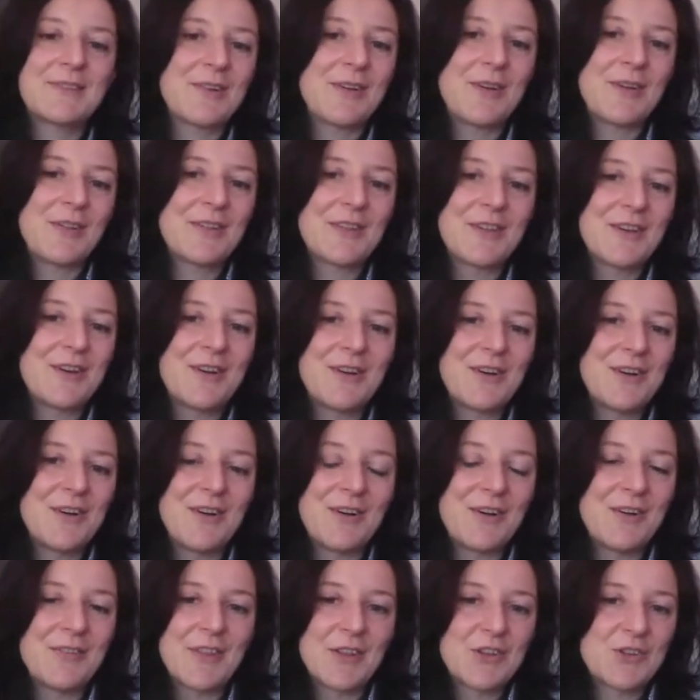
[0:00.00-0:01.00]

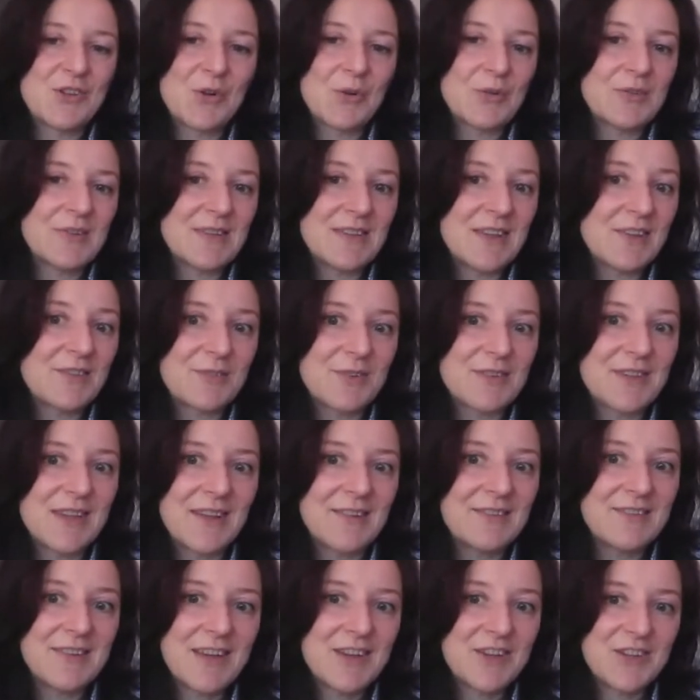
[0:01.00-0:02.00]
on the chosen
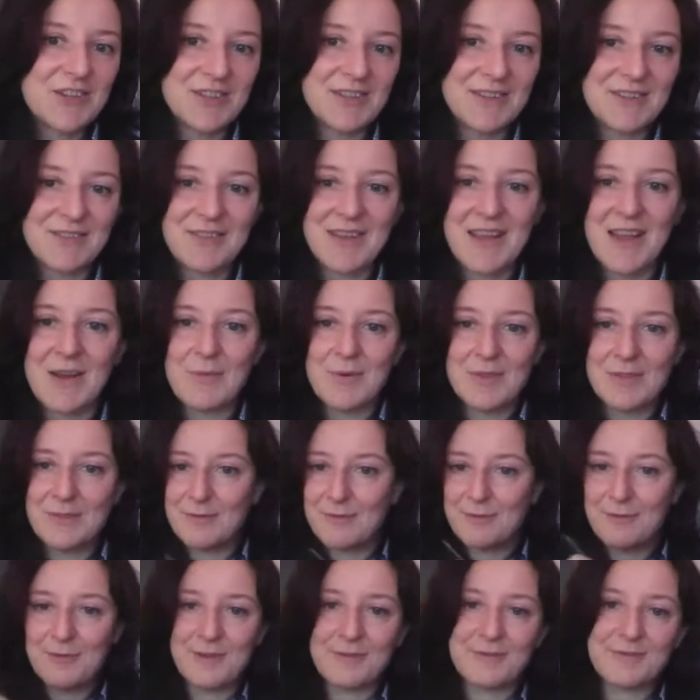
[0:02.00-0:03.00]
discretization, okay, with
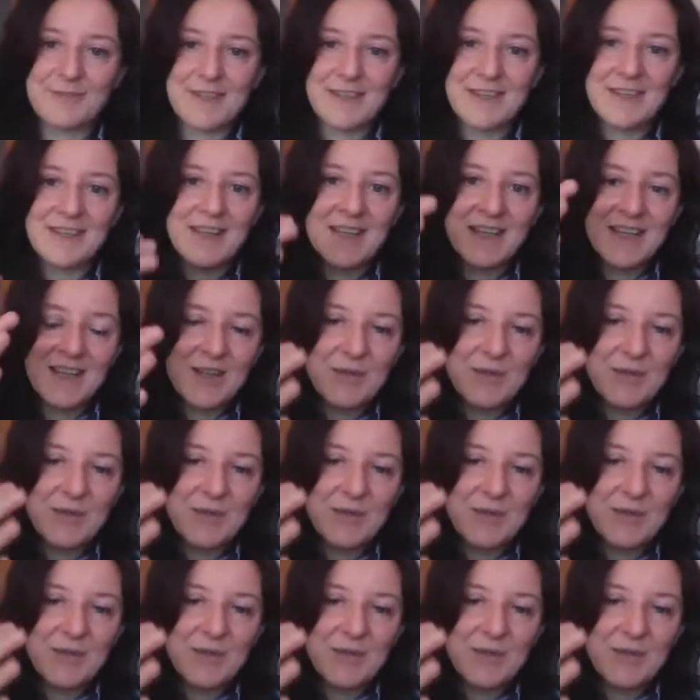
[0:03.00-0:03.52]
50